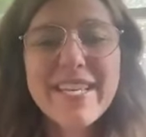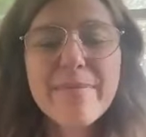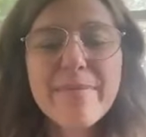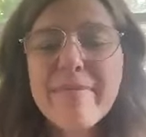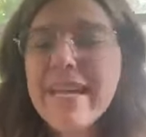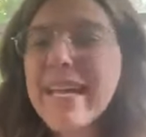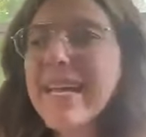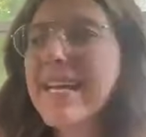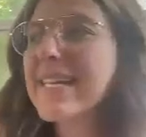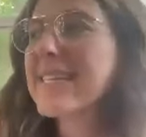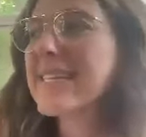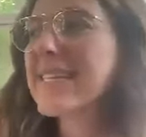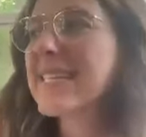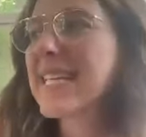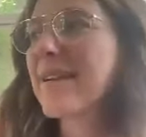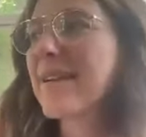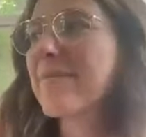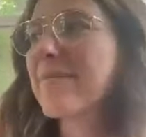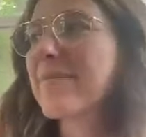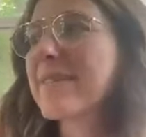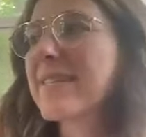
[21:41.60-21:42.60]
to me, it
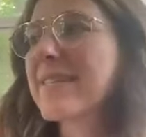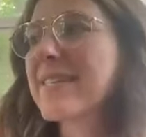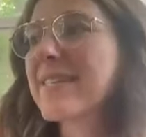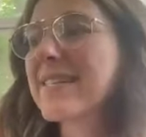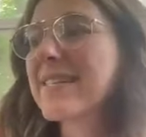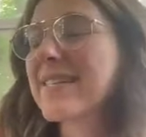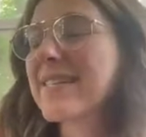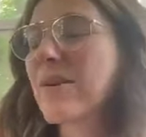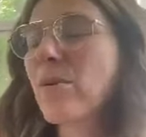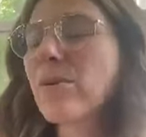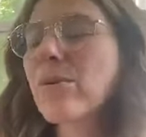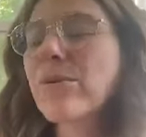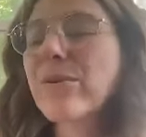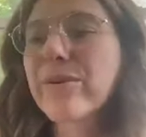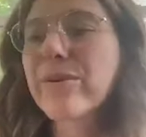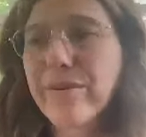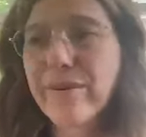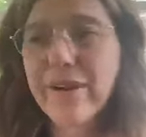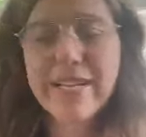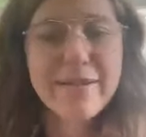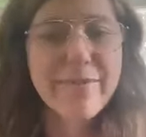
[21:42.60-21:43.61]
seems so
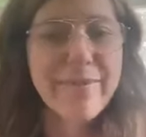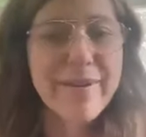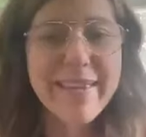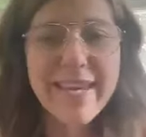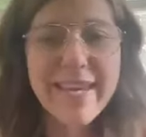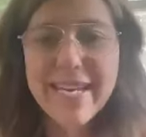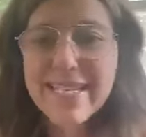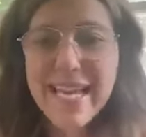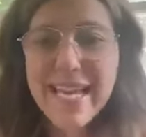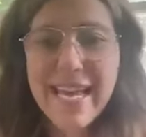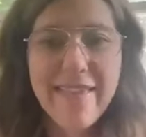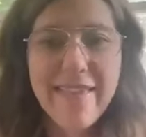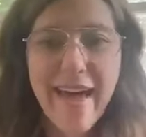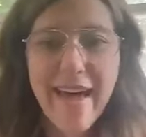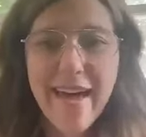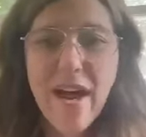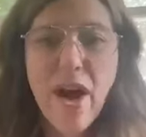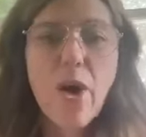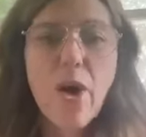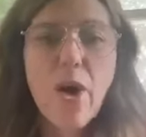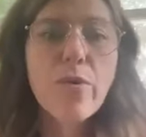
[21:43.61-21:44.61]
ludicrous when they say
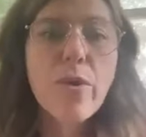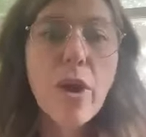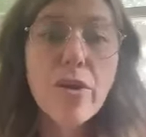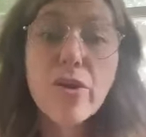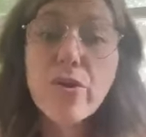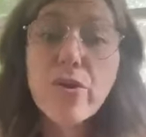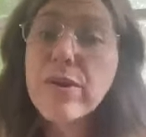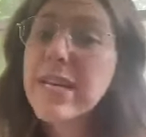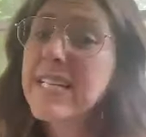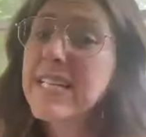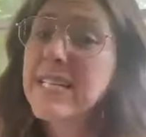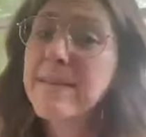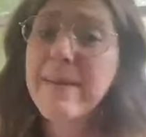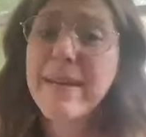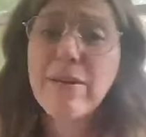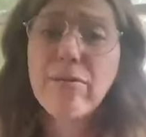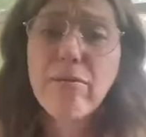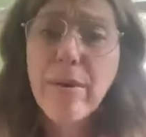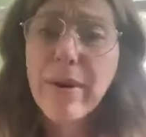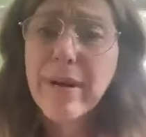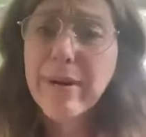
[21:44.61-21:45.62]
that. Oh, you need to be
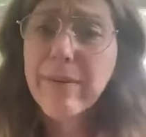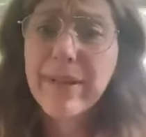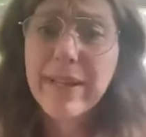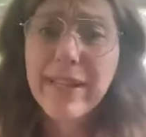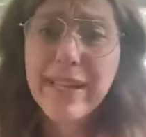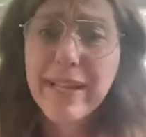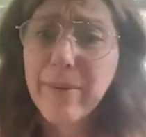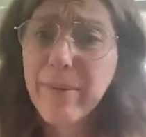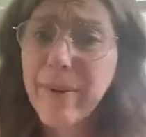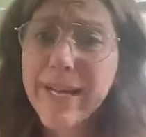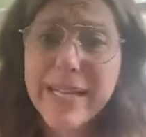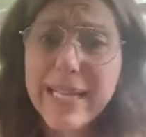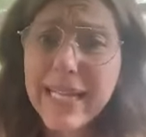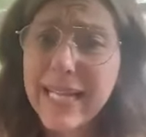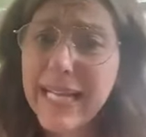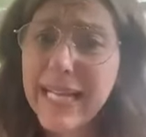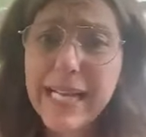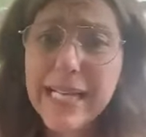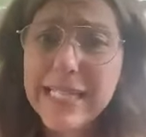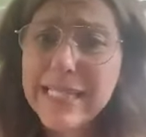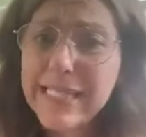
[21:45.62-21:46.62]
growing really
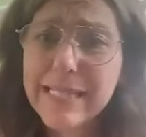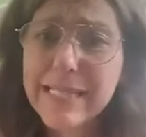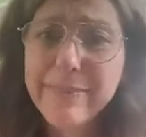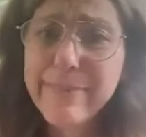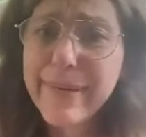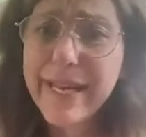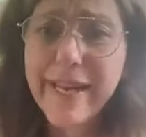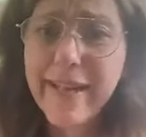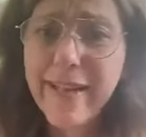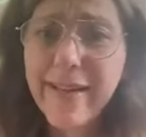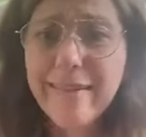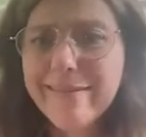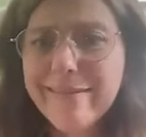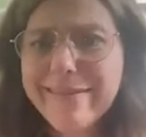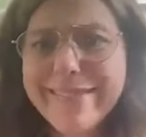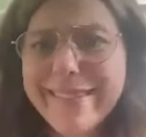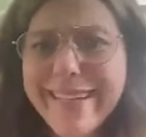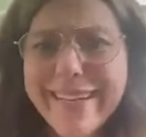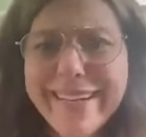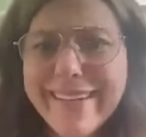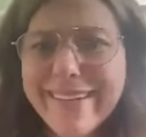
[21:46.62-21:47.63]
quickly to be.
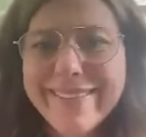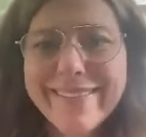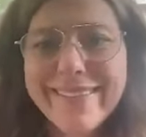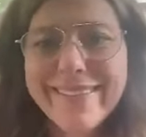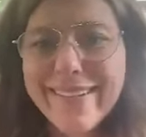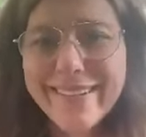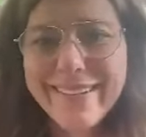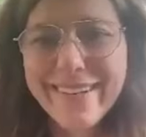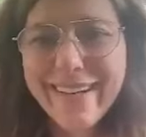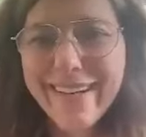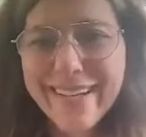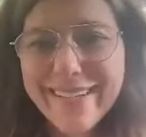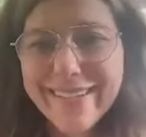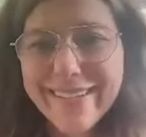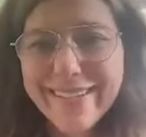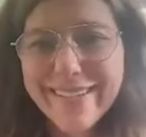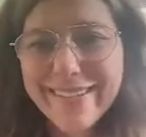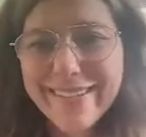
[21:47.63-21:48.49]
It's like, okay.